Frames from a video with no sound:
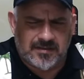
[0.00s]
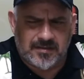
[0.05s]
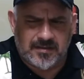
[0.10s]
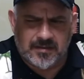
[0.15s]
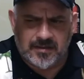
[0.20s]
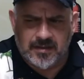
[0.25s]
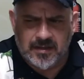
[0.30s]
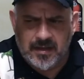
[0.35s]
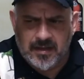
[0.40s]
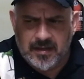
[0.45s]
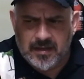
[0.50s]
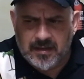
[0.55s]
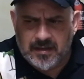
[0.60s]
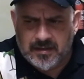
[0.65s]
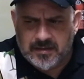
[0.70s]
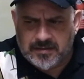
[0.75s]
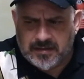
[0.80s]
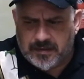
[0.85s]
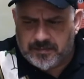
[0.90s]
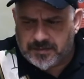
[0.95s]
the
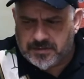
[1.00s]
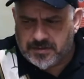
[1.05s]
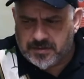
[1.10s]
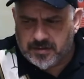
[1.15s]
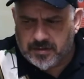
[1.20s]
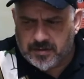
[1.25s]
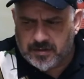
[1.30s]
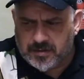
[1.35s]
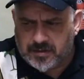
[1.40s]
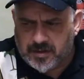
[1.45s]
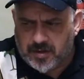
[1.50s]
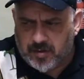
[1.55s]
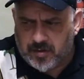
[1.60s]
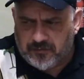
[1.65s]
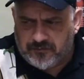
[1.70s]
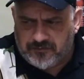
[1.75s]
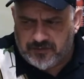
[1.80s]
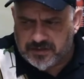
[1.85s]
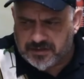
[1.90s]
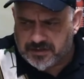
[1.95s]
temperature
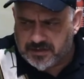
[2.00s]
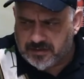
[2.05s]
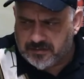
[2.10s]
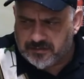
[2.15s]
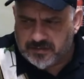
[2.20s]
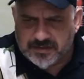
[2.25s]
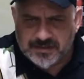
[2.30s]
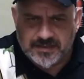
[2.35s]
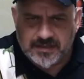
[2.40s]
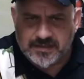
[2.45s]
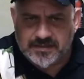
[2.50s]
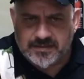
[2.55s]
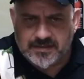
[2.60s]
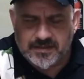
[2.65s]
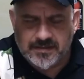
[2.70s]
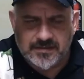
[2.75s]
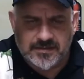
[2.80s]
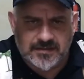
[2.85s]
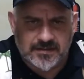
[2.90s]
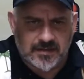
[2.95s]
coefficient
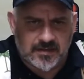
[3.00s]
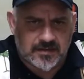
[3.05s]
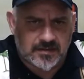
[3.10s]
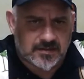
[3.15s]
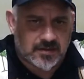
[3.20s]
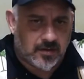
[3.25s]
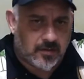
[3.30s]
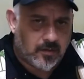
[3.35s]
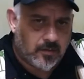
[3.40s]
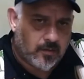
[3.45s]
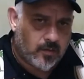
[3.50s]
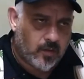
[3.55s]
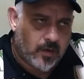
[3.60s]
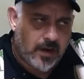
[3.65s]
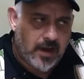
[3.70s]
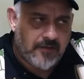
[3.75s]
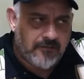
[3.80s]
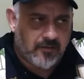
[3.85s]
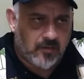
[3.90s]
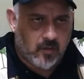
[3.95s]
resistance. So
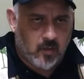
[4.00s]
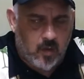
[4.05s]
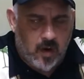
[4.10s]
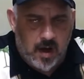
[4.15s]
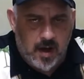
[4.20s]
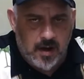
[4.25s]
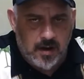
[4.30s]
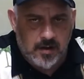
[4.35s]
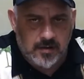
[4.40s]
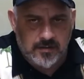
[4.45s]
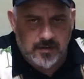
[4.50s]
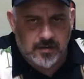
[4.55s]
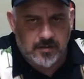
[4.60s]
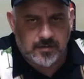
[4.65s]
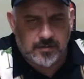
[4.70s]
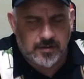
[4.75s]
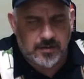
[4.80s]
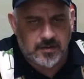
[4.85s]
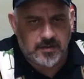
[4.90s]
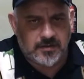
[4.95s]
whatever wire that
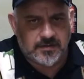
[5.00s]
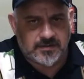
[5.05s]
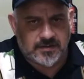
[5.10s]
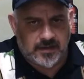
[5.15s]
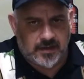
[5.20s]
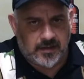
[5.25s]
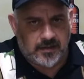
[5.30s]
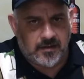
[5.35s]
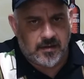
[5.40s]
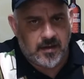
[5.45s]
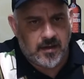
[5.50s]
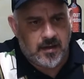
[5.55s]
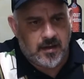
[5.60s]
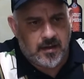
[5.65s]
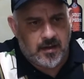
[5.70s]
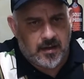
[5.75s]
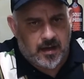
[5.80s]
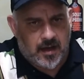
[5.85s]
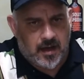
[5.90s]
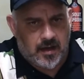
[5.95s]
you're using,
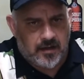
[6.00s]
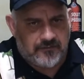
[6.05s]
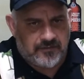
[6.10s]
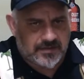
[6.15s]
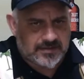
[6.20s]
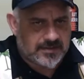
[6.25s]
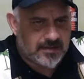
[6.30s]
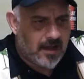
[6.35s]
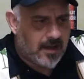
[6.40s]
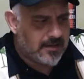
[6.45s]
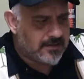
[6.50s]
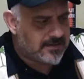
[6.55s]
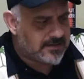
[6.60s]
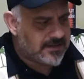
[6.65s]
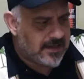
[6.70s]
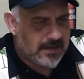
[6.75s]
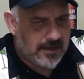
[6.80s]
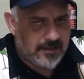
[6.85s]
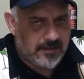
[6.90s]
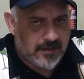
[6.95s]
if it's not
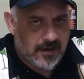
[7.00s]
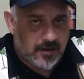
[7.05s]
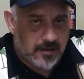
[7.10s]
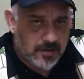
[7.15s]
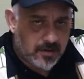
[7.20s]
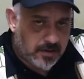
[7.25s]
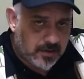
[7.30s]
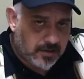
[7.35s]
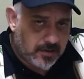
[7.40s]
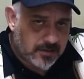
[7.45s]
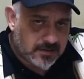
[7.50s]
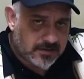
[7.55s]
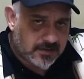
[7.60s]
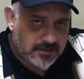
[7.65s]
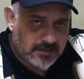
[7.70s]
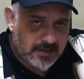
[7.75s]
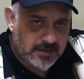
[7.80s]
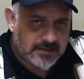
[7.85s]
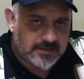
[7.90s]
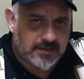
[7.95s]
set in there, you can use the
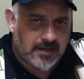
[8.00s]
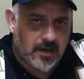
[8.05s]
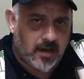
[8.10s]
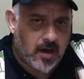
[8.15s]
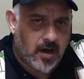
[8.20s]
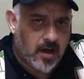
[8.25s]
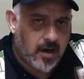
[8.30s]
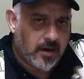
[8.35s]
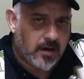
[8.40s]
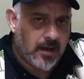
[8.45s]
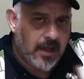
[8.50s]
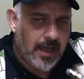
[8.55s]
TCR